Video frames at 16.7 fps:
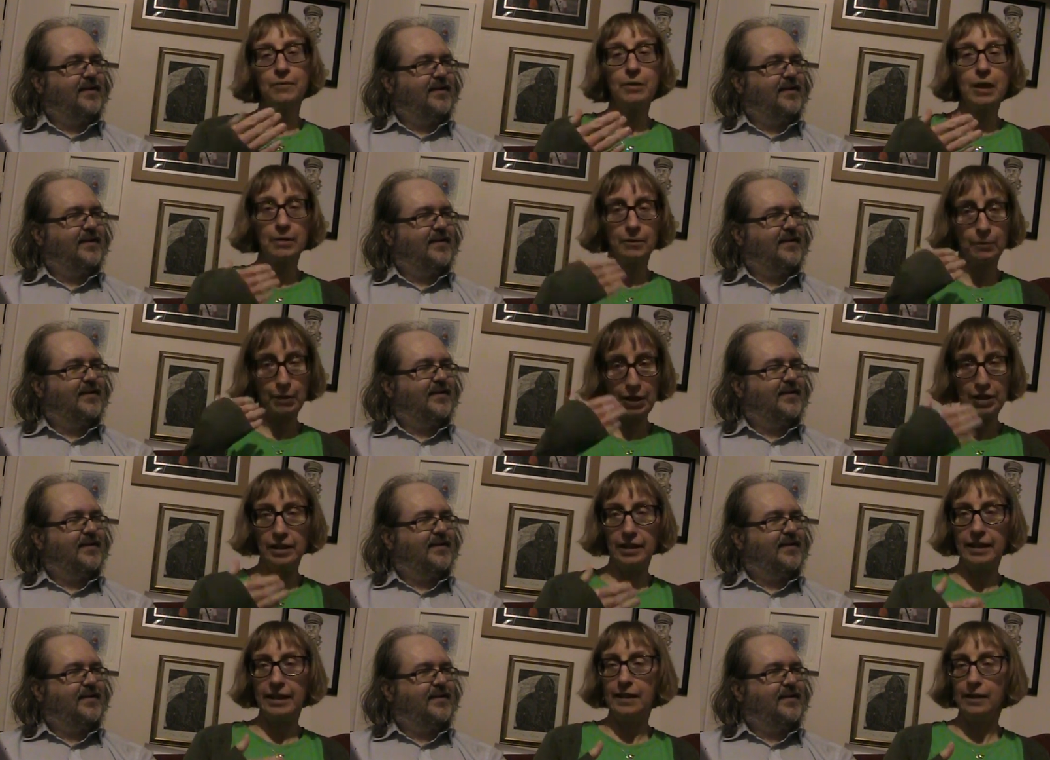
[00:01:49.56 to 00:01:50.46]

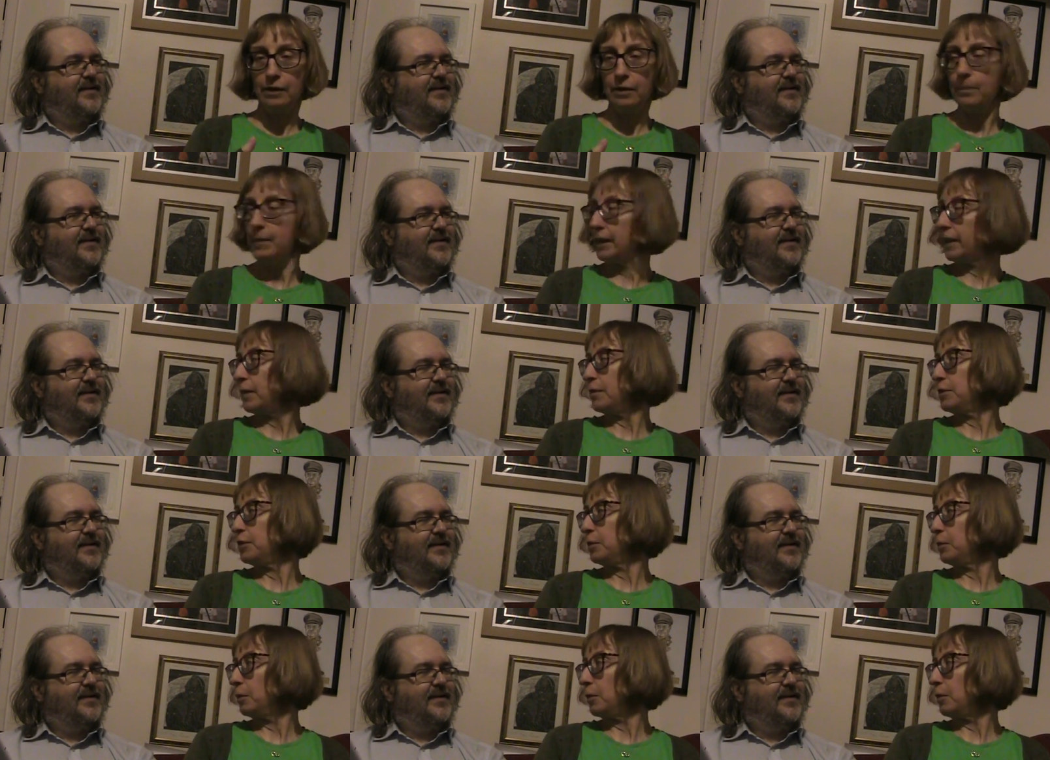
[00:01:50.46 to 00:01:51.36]
Speaker 1: originally in A Good Man Goes to
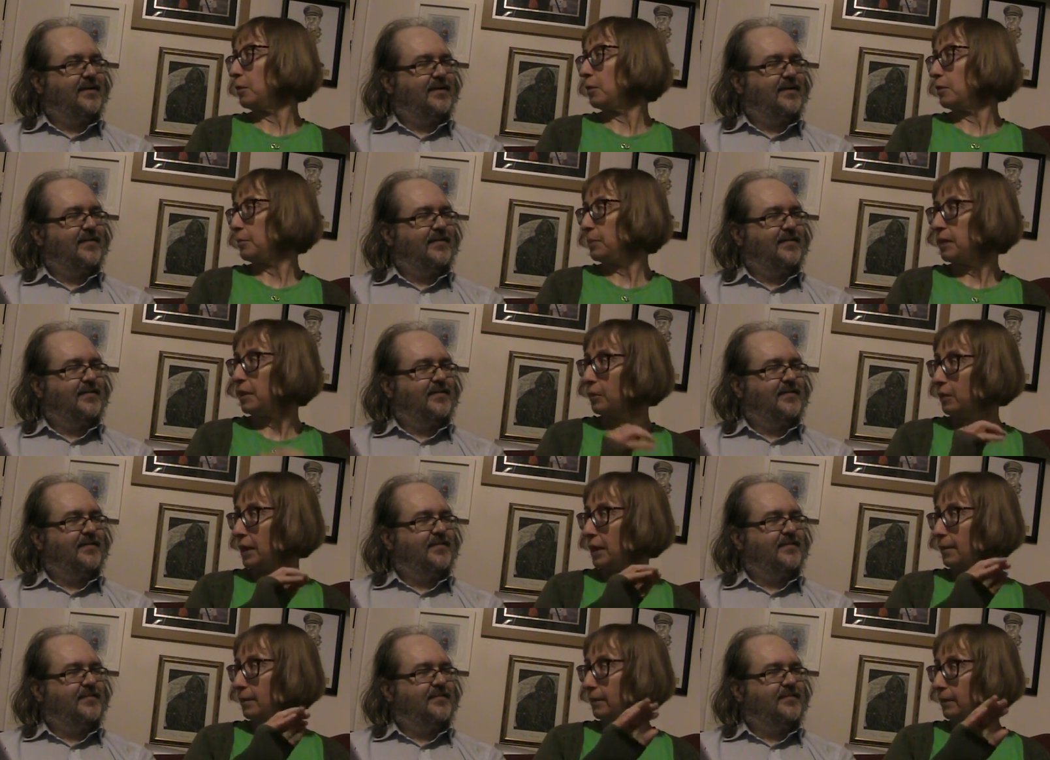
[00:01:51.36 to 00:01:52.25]
War, the bit where,